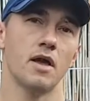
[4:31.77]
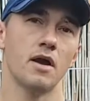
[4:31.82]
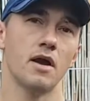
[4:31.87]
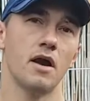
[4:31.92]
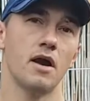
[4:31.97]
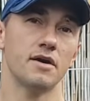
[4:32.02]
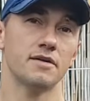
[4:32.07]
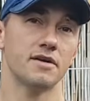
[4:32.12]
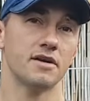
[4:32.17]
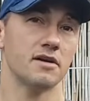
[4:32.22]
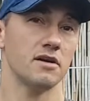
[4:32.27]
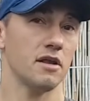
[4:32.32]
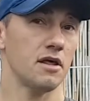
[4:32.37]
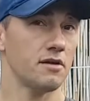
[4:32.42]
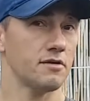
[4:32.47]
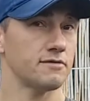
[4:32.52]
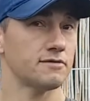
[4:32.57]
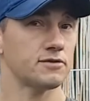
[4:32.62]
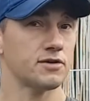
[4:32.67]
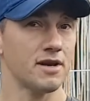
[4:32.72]
Are there a lot
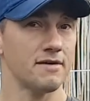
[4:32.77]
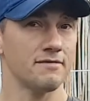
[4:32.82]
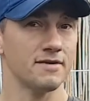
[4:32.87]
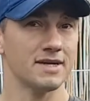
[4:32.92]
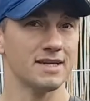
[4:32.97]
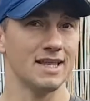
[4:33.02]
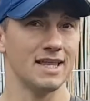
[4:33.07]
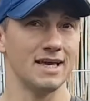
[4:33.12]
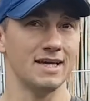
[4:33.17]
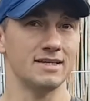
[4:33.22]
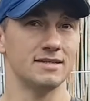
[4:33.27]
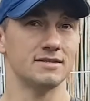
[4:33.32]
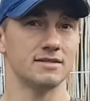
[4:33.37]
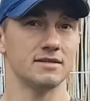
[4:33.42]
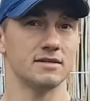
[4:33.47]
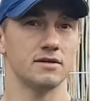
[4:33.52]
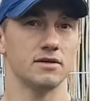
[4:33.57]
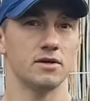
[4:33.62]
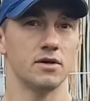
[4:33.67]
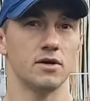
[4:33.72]
of traffic lights?
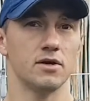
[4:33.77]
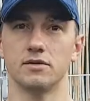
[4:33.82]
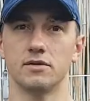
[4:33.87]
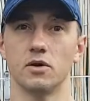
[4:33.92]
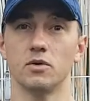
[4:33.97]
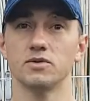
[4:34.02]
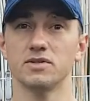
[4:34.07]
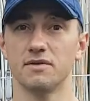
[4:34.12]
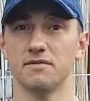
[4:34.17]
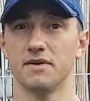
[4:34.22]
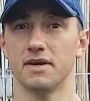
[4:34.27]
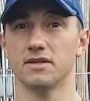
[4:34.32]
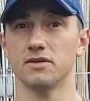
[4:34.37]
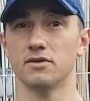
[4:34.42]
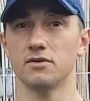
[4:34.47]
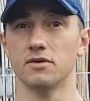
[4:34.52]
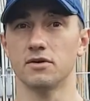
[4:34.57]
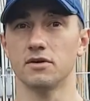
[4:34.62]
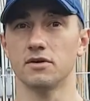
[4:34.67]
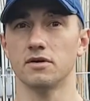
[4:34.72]
Those affect
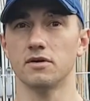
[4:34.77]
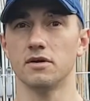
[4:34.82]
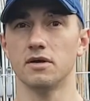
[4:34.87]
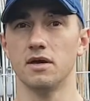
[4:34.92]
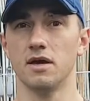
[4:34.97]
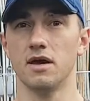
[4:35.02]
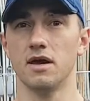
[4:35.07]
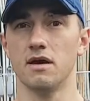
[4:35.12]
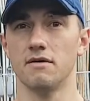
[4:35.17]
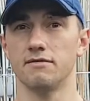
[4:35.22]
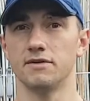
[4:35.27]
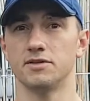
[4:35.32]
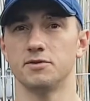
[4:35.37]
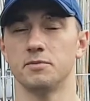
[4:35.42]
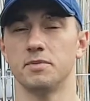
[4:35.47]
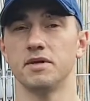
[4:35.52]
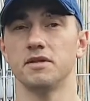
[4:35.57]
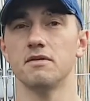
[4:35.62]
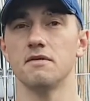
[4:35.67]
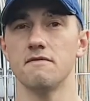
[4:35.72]
your average
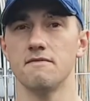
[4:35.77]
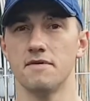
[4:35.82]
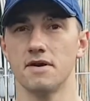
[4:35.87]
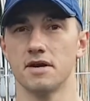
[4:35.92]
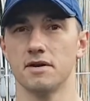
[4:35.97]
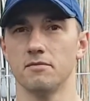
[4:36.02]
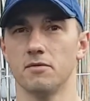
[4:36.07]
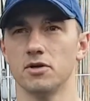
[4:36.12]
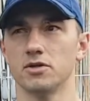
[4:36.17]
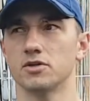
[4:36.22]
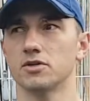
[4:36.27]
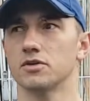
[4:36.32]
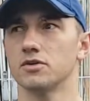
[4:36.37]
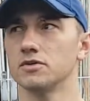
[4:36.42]
speed very much.